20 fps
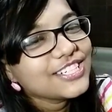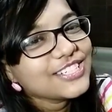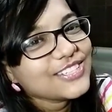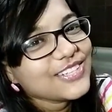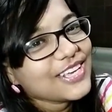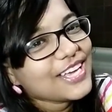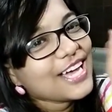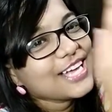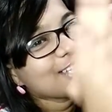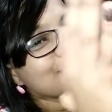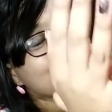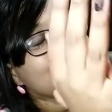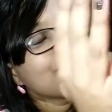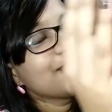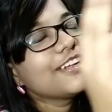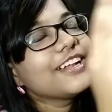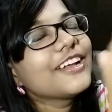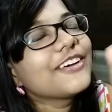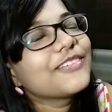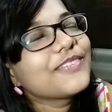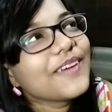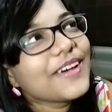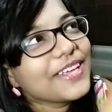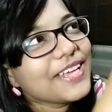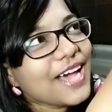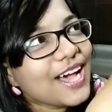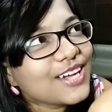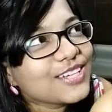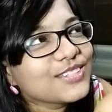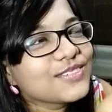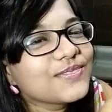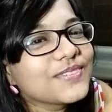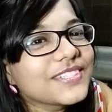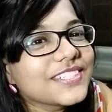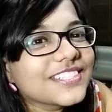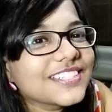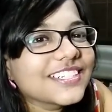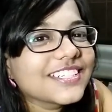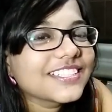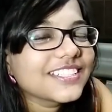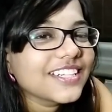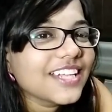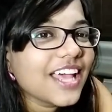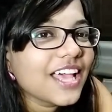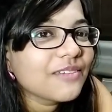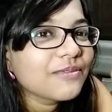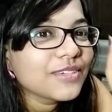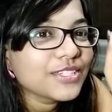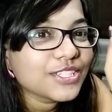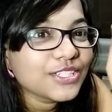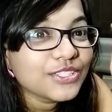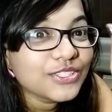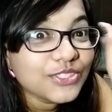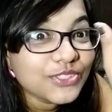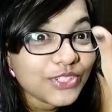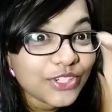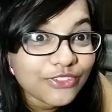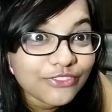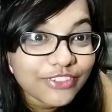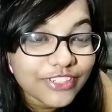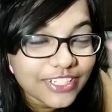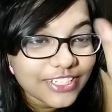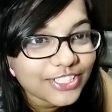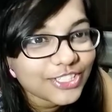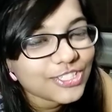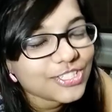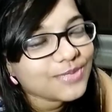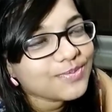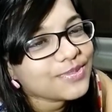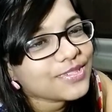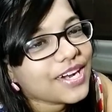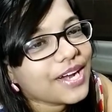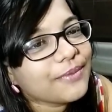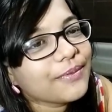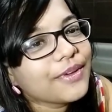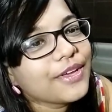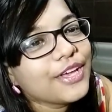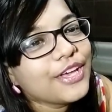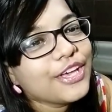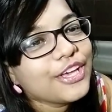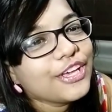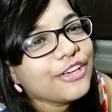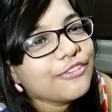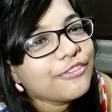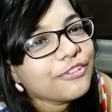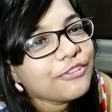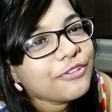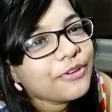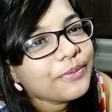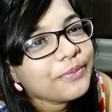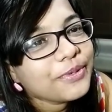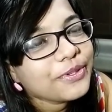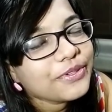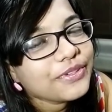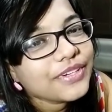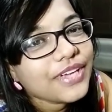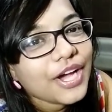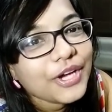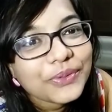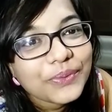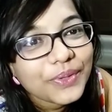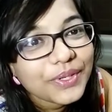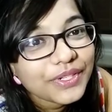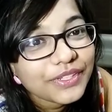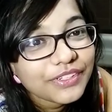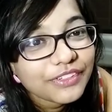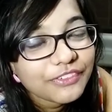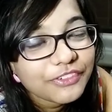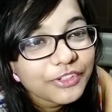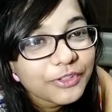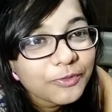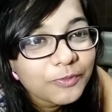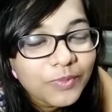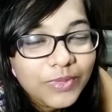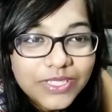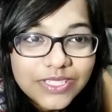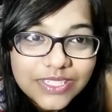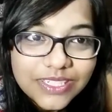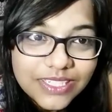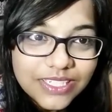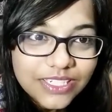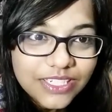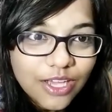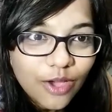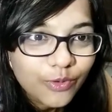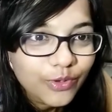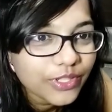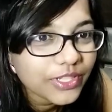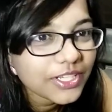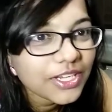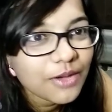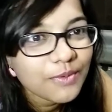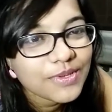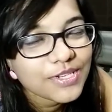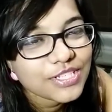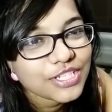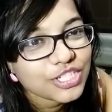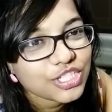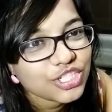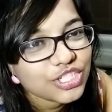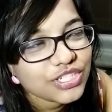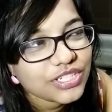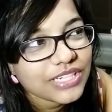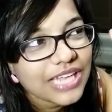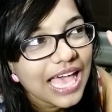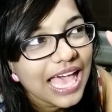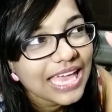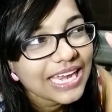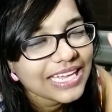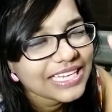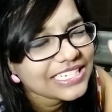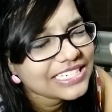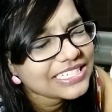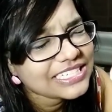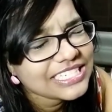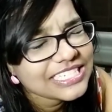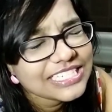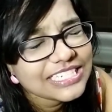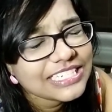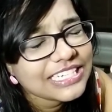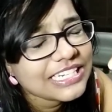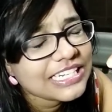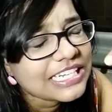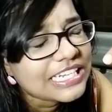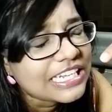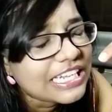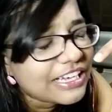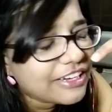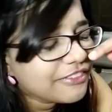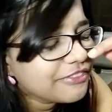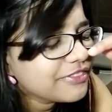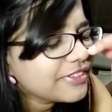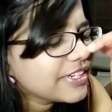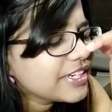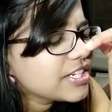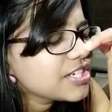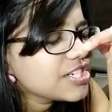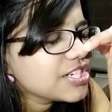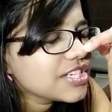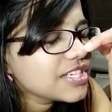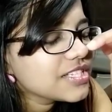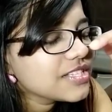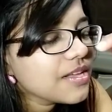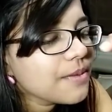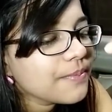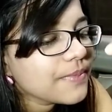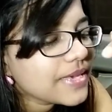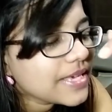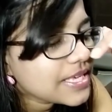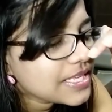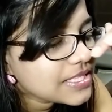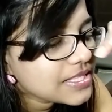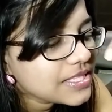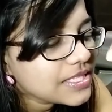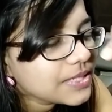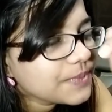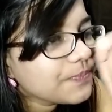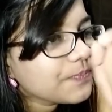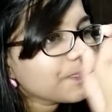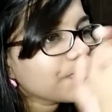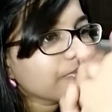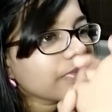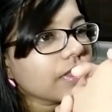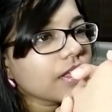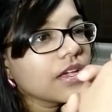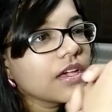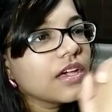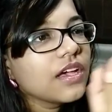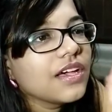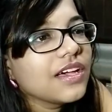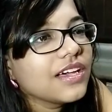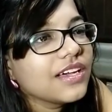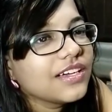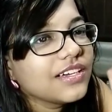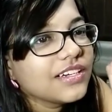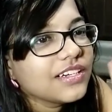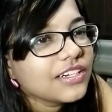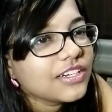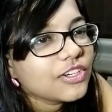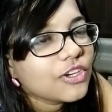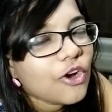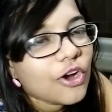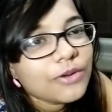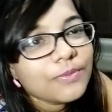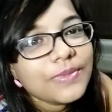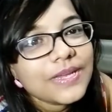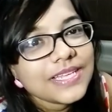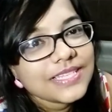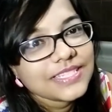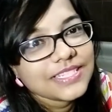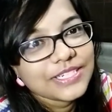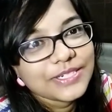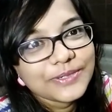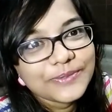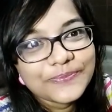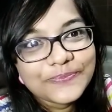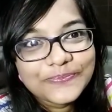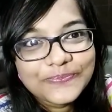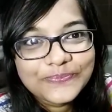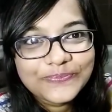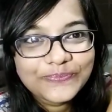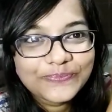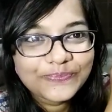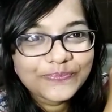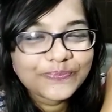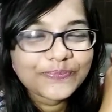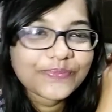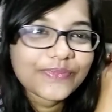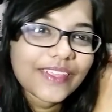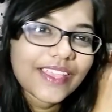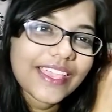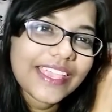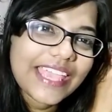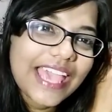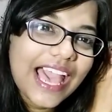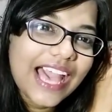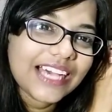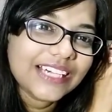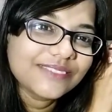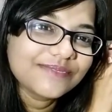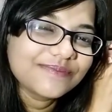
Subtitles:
So hey guys, if you love my reaction, please click the like button. Do not forget to subscribe. If you want me to react to any other video, please link it down in the comment section. And I just loved her. She is amazing. God bless her. Yeah.